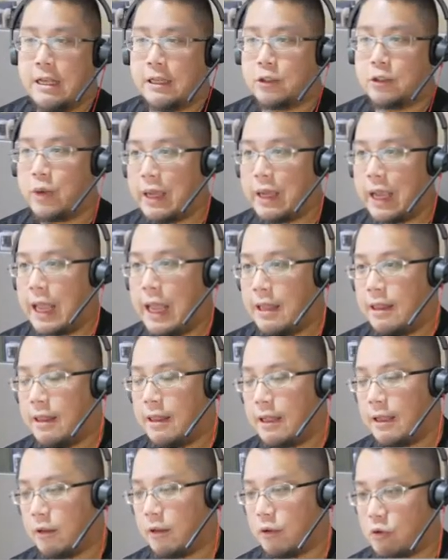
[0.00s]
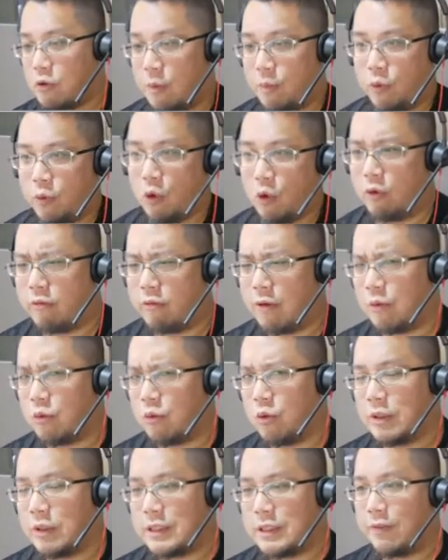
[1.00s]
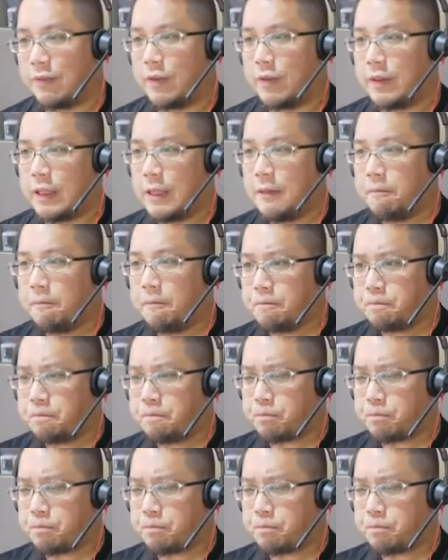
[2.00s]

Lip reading: So I entered crypto around 2017,